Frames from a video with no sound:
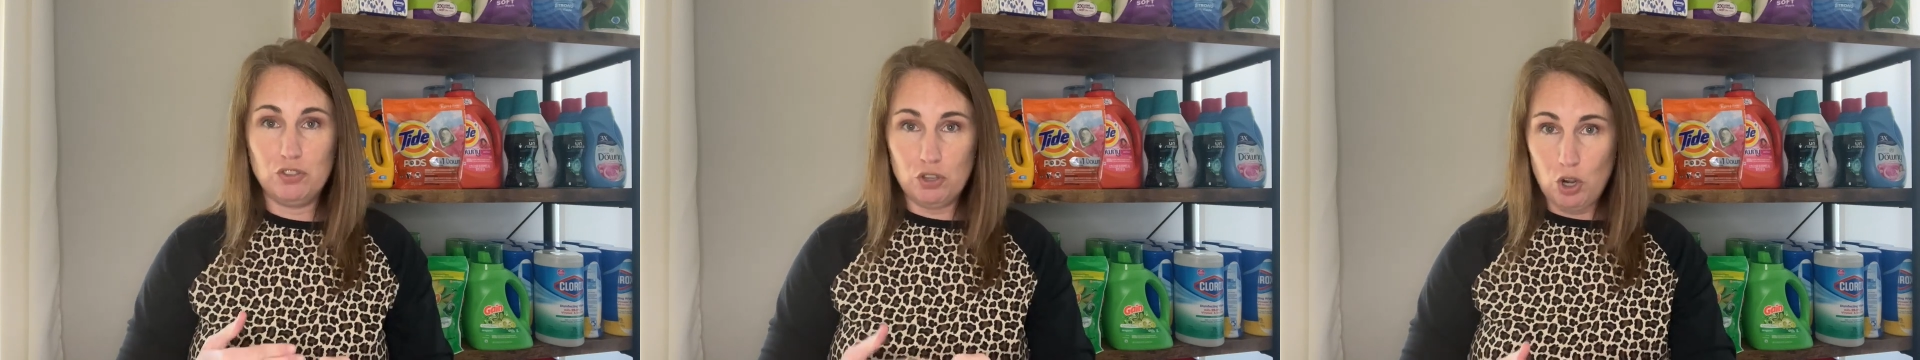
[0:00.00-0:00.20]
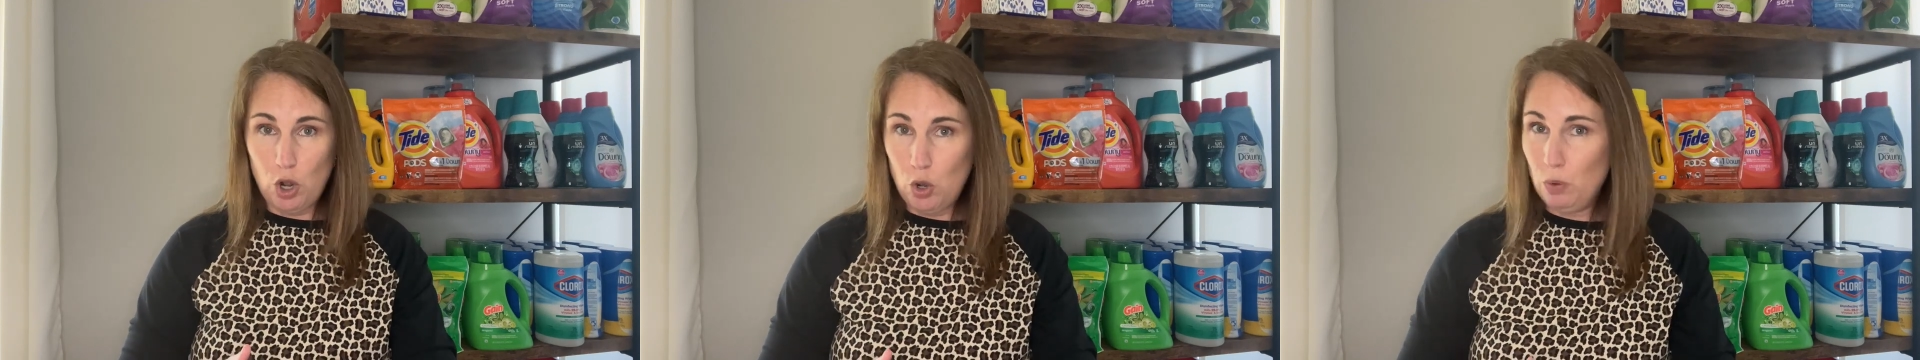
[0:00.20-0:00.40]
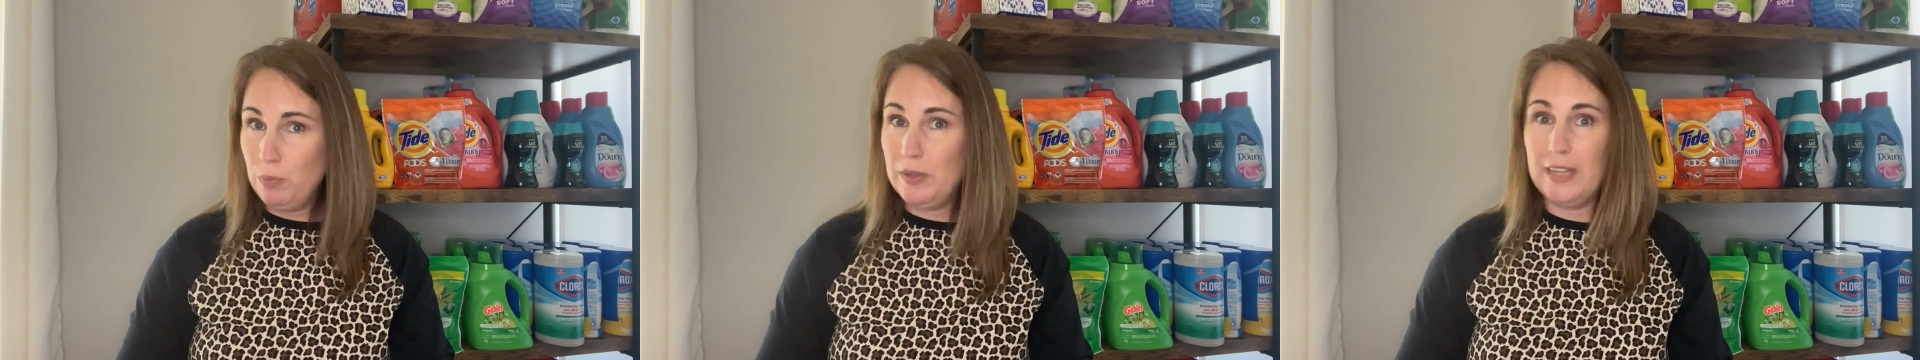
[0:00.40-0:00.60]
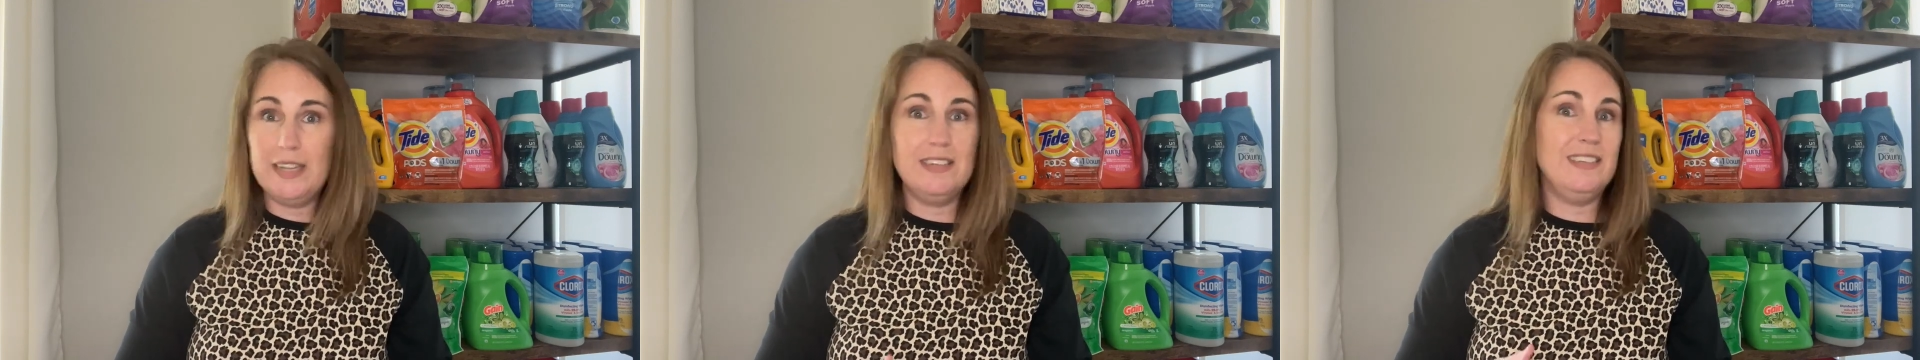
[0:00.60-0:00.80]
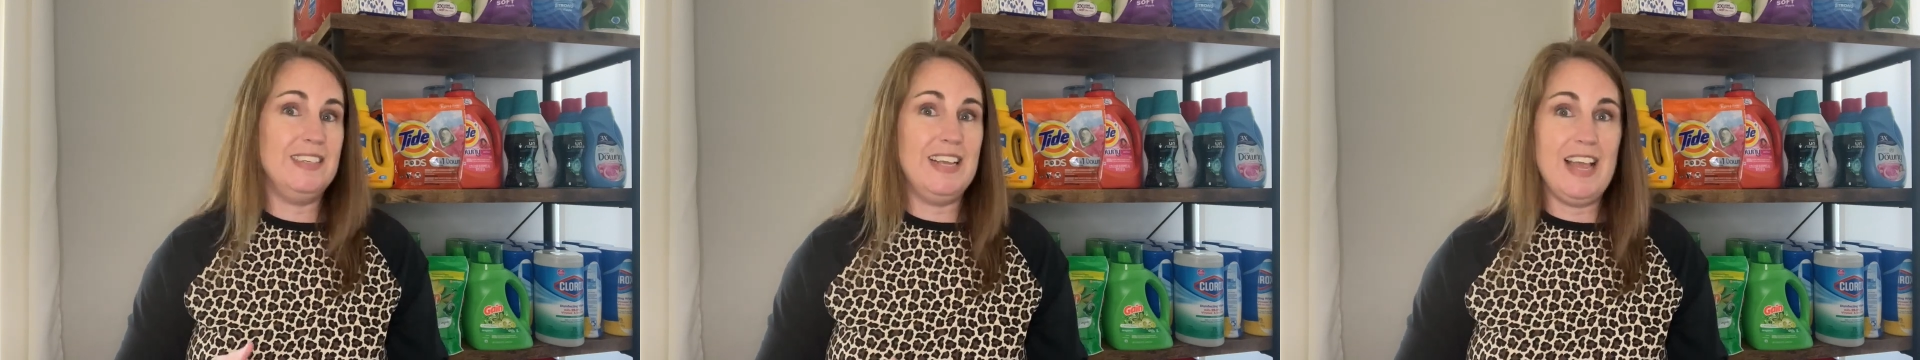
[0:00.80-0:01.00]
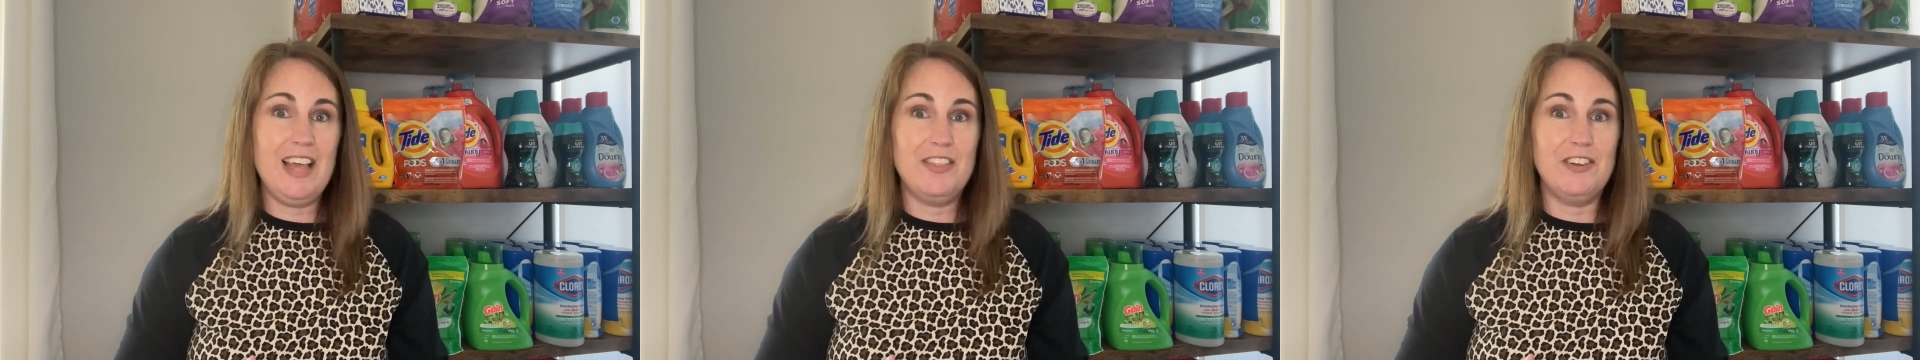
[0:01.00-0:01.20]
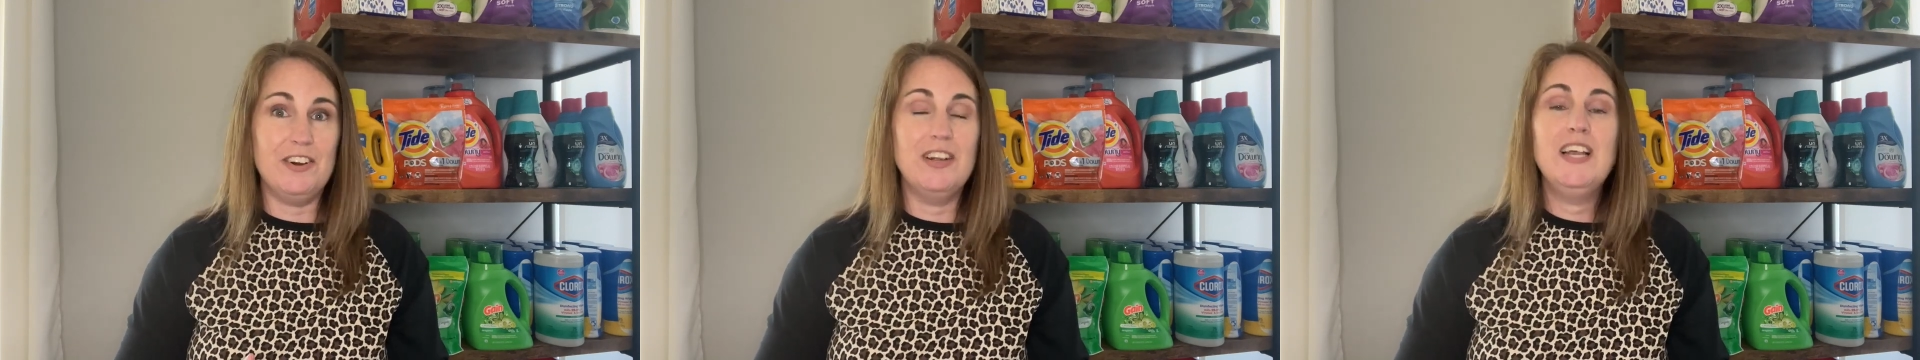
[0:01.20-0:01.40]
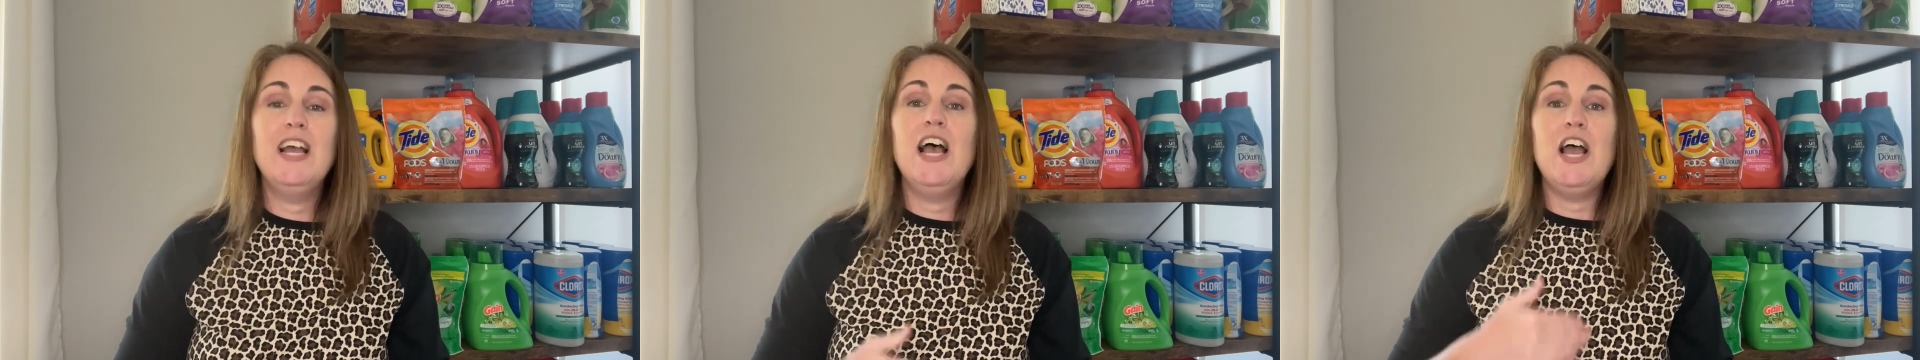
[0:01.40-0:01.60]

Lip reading: your whole plan together